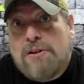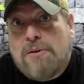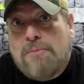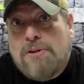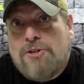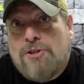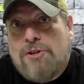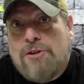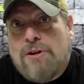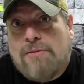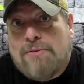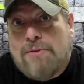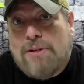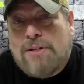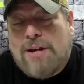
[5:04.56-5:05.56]
first lit RPG
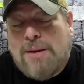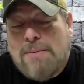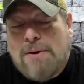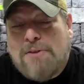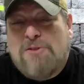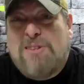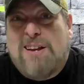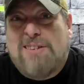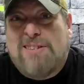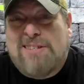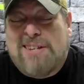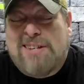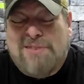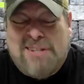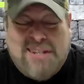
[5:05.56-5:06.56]
novel that came out in
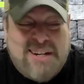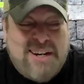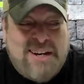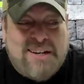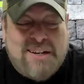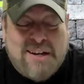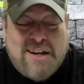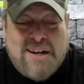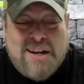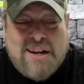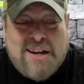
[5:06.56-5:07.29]
2017.